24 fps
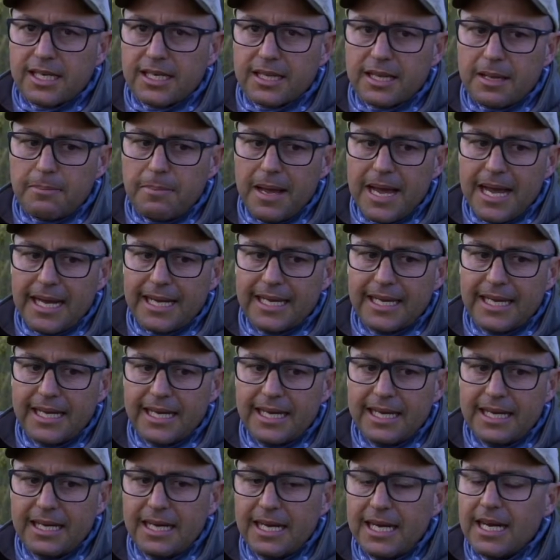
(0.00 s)
at the back
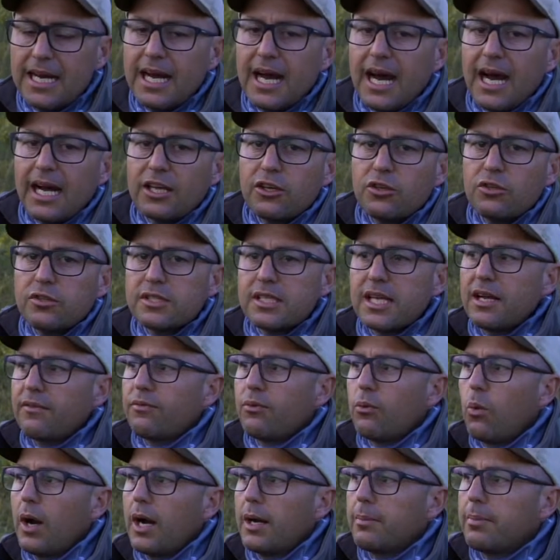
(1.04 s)
here. I use that
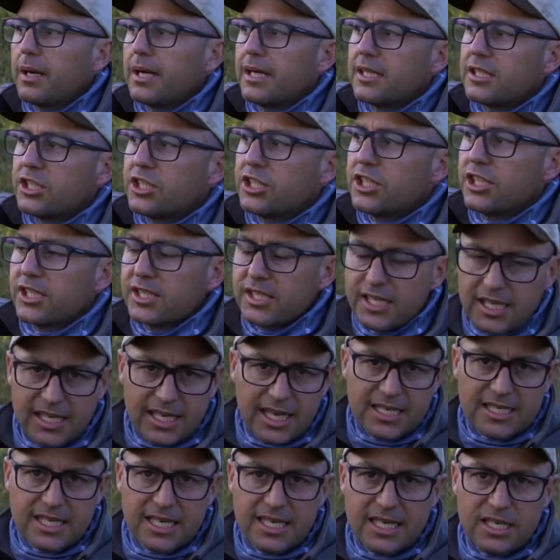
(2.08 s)
for white balance, just in
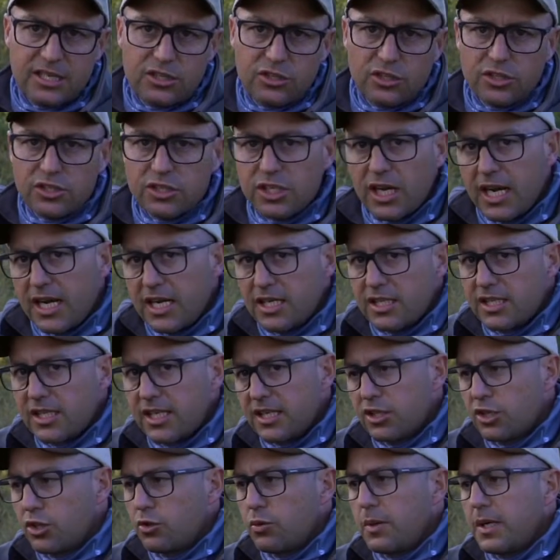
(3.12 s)
case I need to change
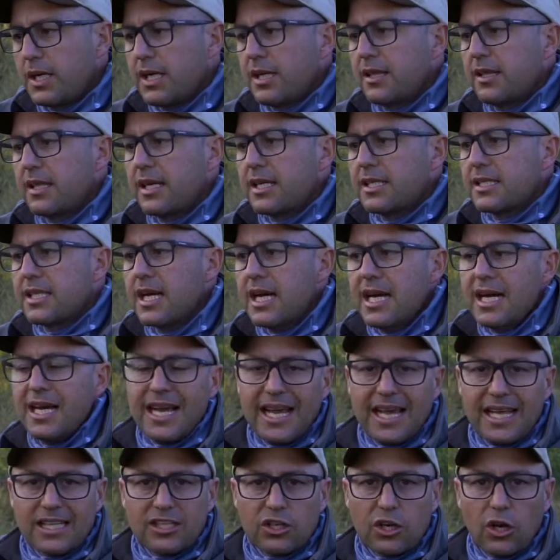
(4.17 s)
things, tweak things.
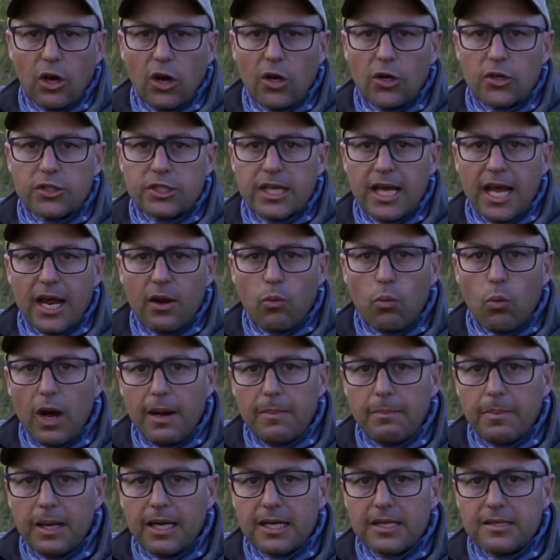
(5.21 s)
It's close, and
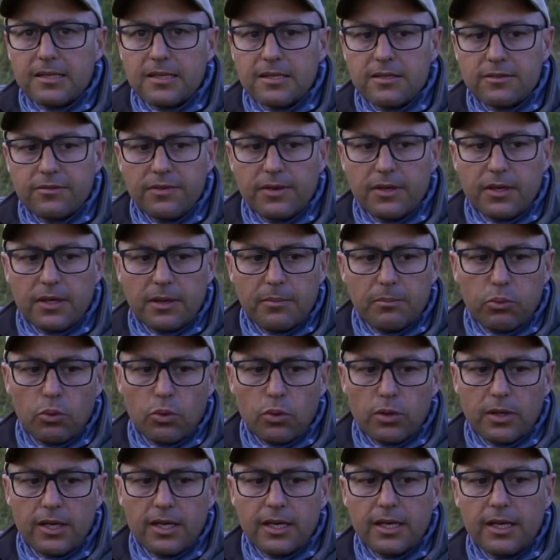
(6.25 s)
white balance is very
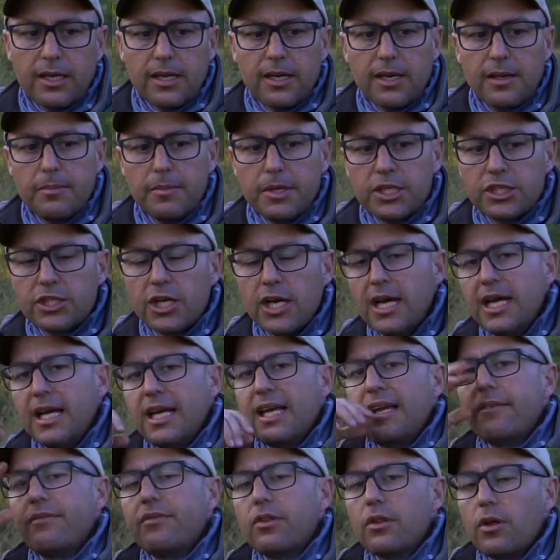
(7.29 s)
important in an image,
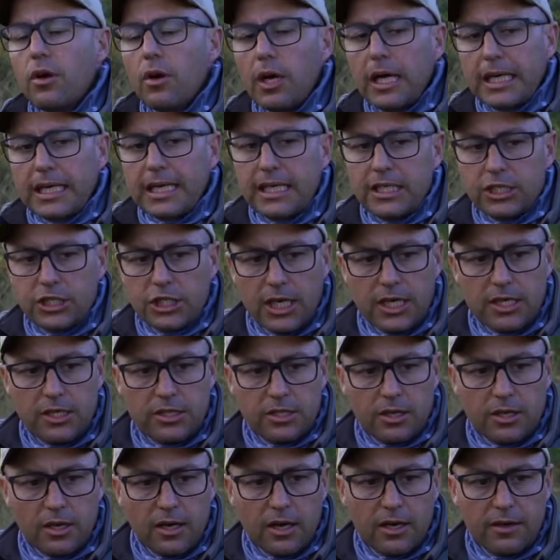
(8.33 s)
even though I can change
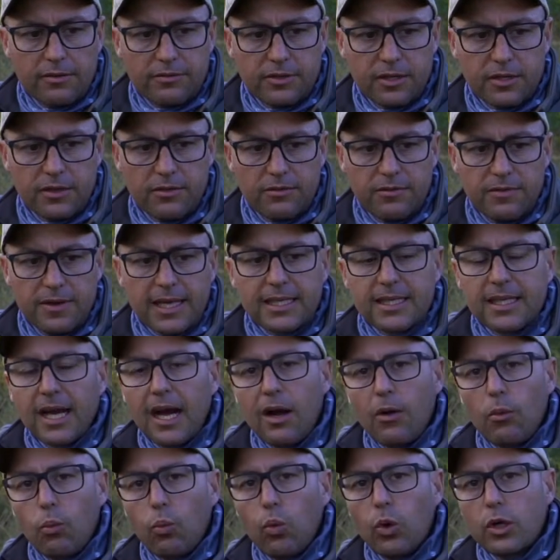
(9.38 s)
it after the fact.
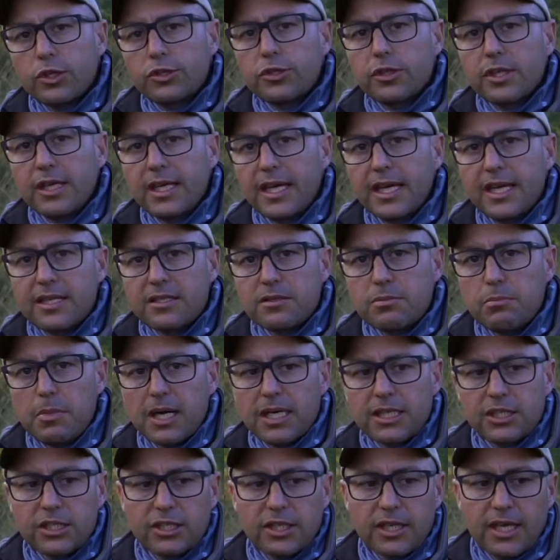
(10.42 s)
I want to get as
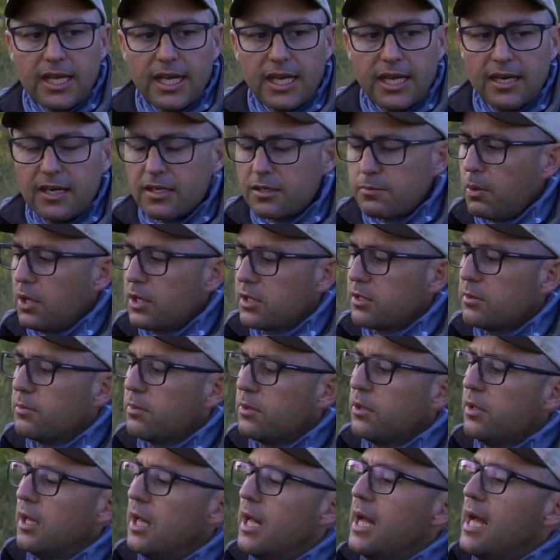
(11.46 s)
much in as
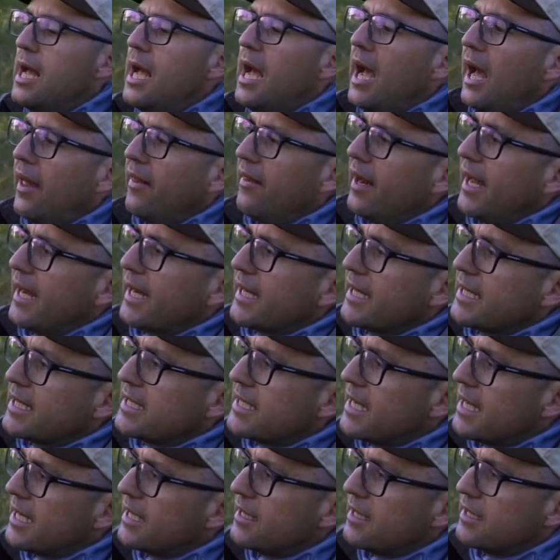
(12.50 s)
possible. And like I
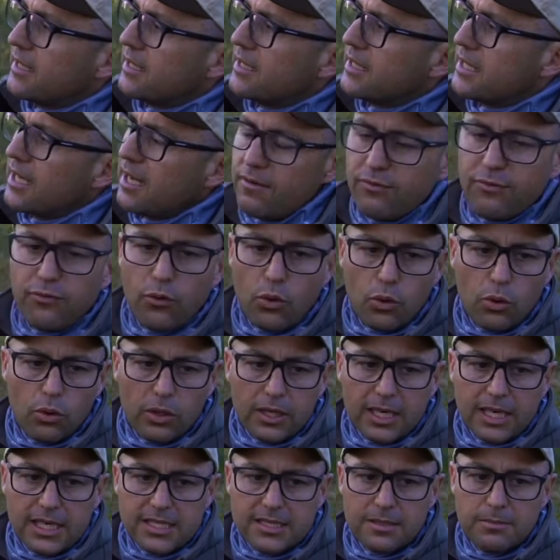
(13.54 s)
said,
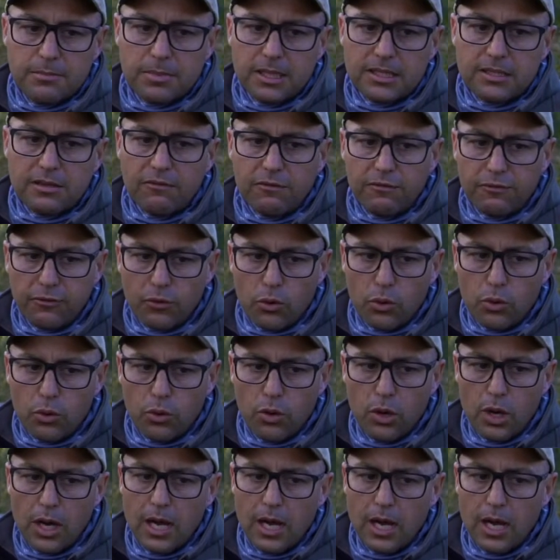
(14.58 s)
C4, custom button 4,